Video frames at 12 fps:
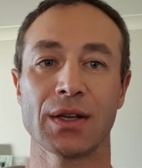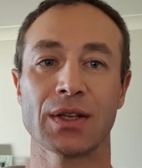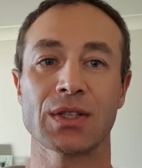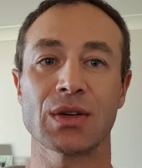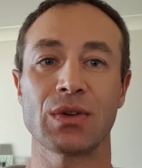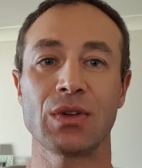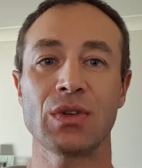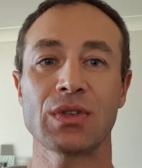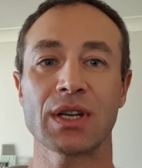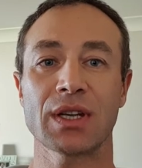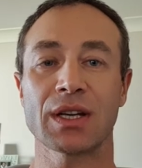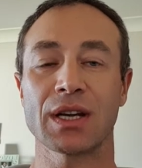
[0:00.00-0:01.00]
So you
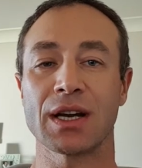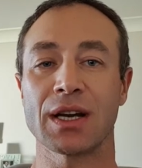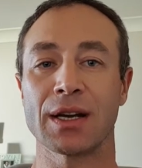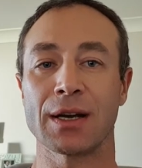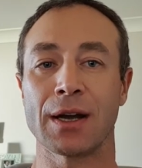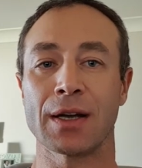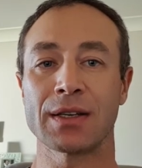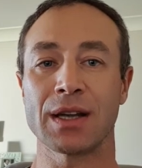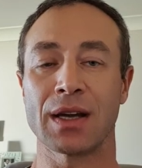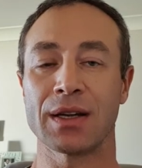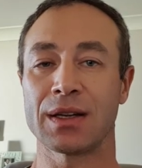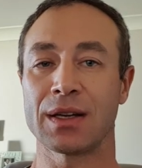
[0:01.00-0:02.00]
take all that
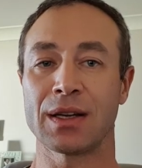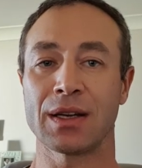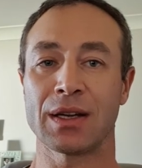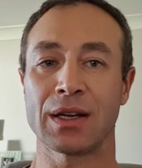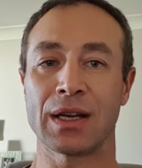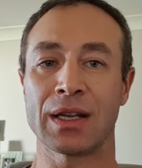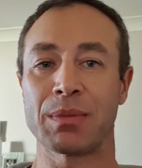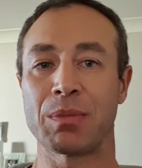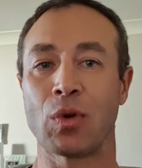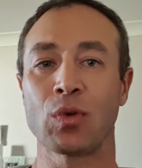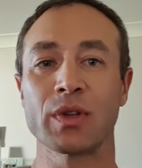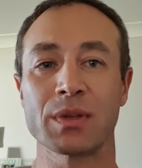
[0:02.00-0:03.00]

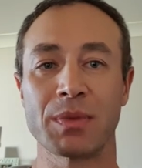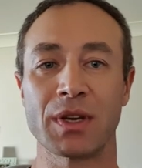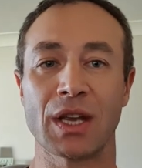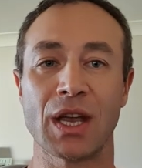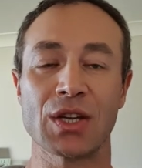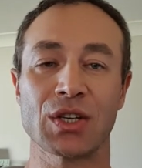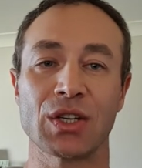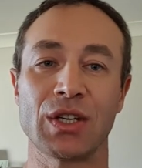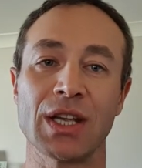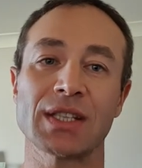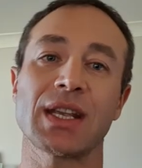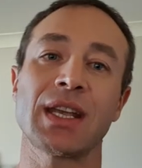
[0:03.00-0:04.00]
medication,
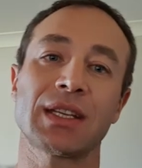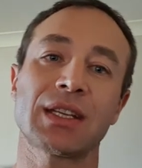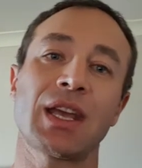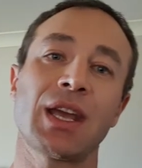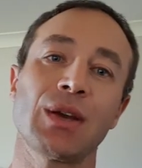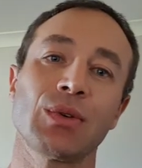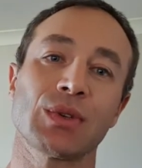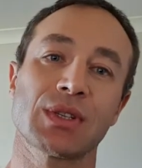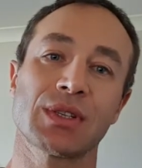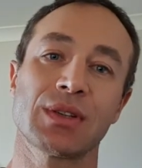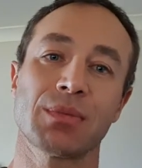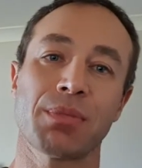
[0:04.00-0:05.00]
yes, it
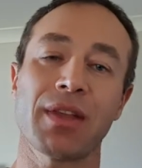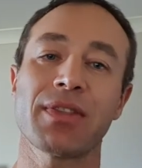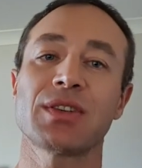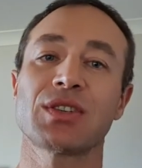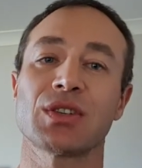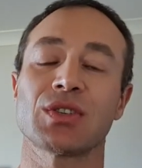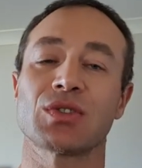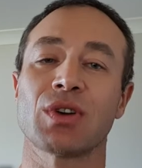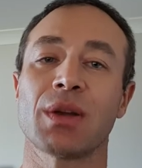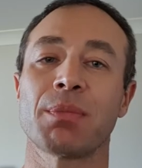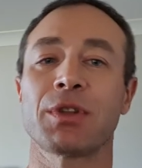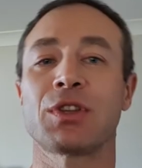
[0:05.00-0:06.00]
kills pathogens,
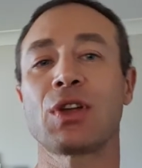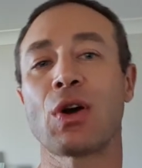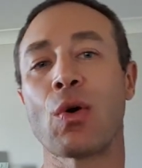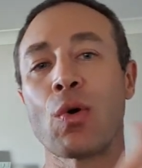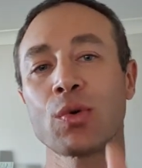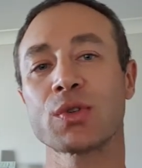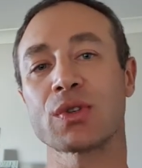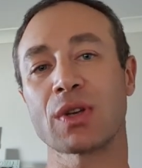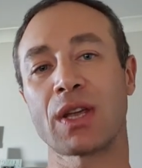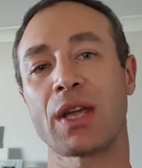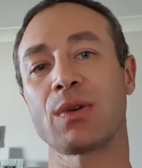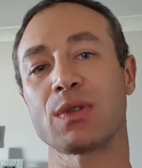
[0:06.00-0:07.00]
right? But it also
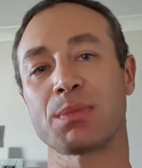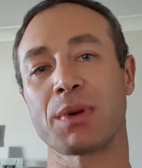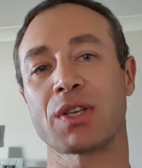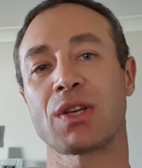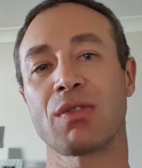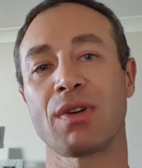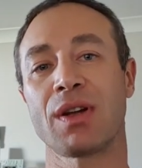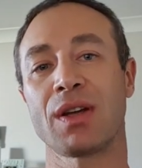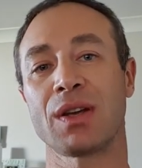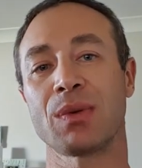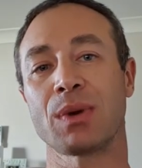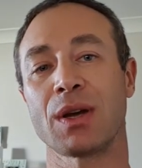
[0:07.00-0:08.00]
kills bacteria in
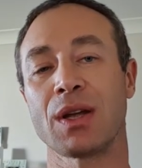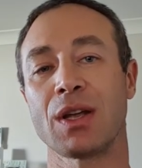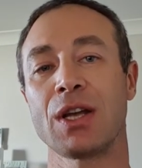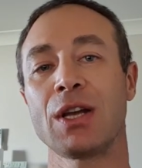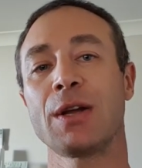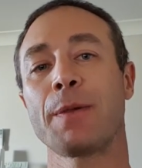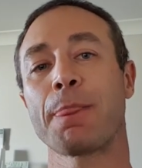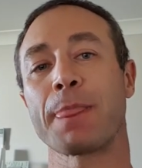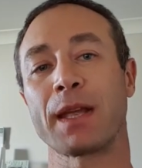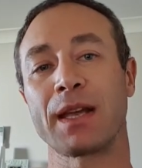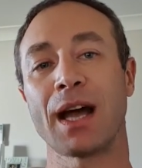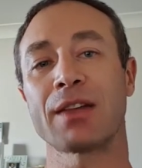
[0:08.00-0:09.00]
a way.
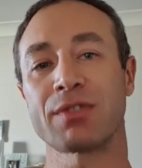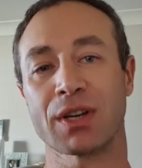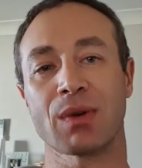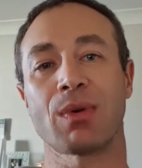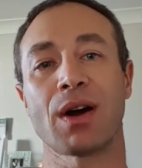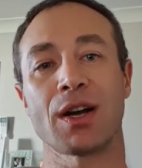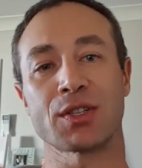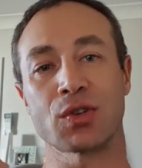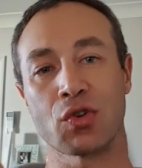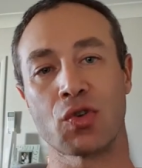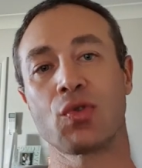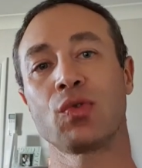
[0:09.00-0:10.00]
Gut requires
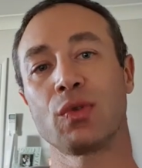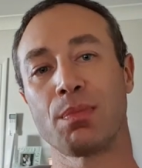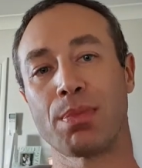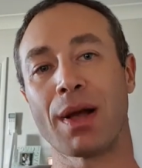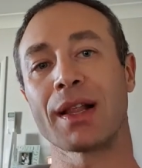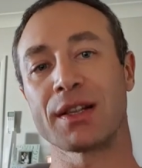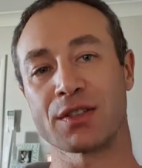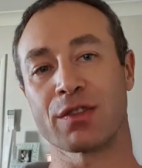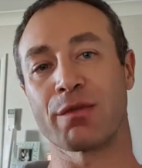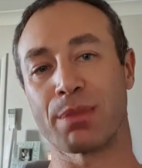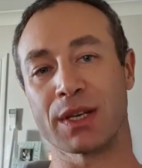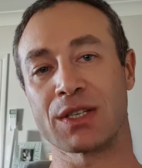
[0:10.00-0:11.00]
good balance
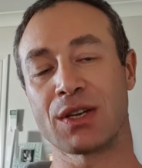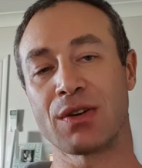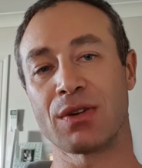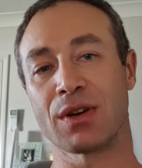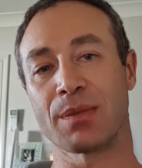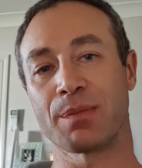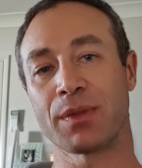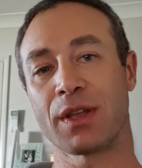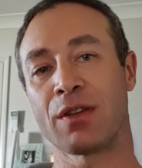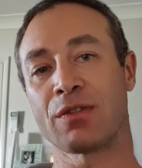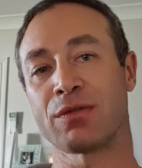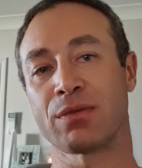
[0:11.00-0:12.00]
of bacteria.
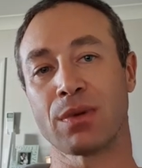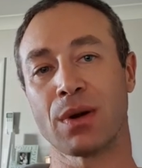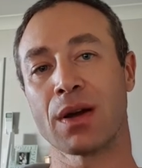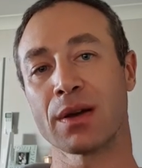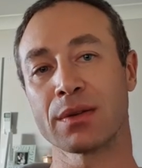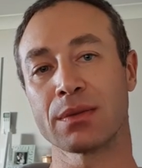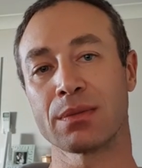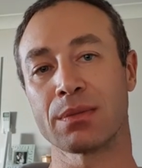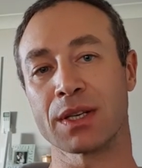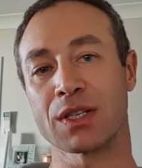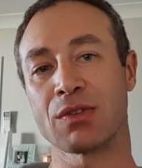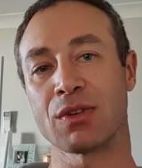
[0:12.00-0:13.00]
If one
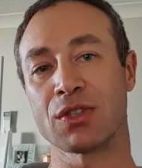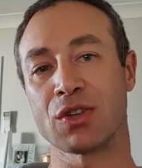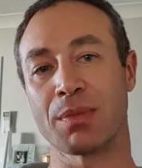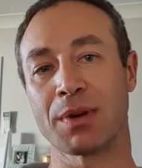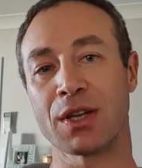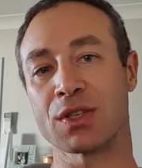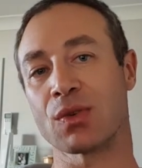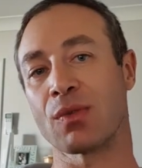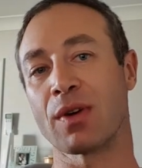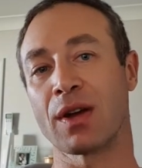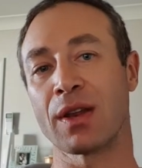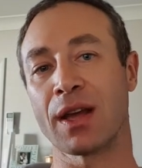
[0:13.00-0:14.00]
bacteria dominates over
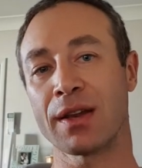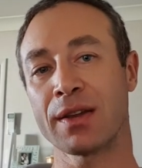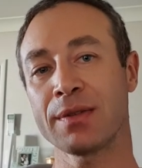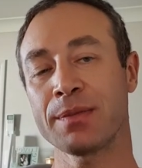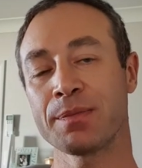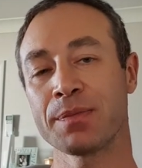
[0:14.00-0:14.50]
another,